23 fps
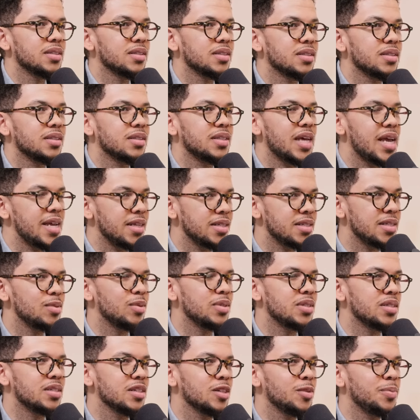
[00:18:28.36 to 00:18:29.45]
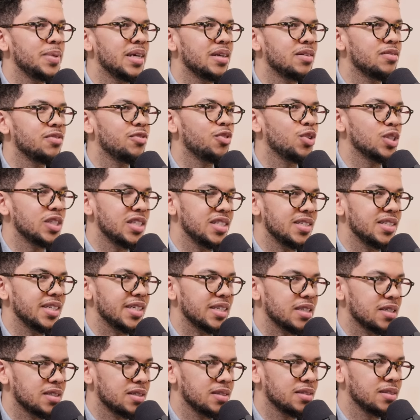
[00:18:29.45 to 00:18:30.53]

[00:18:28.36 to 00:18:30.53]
the ANC would still be at 46,